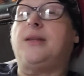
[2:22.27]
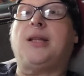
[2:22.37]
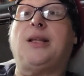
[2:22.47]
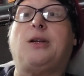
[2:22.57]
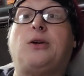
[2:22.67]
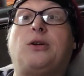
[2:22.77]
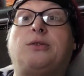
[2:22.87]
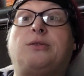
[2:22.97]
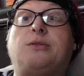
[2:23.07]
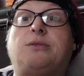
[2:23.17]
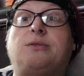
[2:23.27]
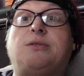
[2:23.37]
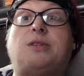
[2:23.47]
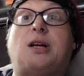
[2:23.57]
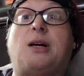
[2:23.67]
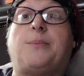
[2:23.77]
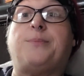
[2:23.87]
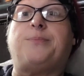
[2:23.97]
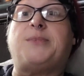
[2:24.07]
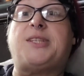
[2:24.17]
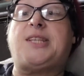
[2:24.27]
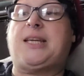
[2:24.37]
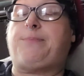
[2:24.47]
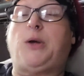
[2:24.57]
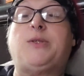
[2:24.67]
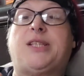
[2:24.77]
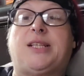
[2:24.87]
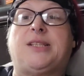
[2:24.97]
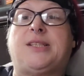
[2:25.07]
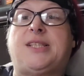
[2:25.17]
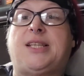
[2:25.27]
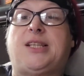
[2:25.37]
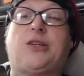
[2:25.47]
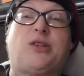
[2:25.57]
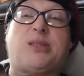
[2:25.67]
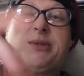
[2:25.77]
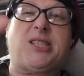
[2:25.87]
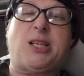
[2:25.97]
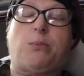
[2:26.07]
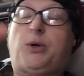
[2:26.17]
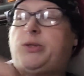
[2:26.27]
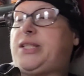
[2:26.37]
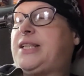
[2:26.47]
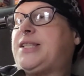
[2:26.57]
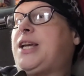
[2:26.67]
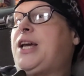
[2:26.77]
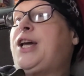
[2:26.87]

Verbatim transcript: the little um, stick post-its, the Christmas little post-its.